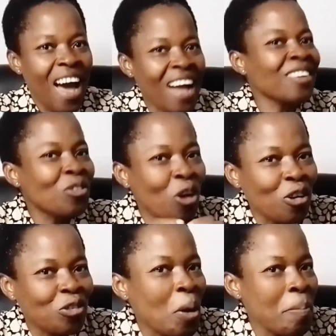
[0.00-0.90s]
and is
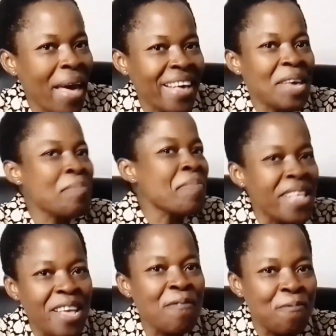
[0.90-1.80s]
also making
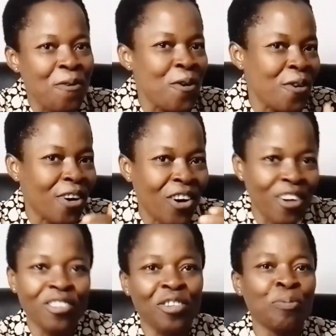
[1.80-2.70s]
meaningful
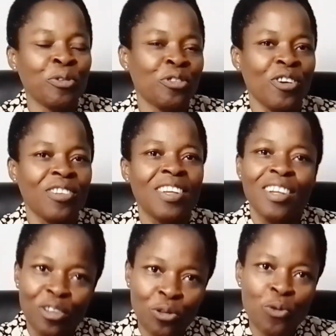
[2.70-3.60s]
contribution
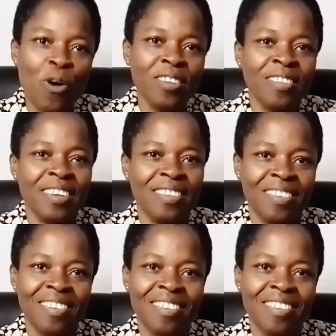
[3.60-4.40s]
towards it.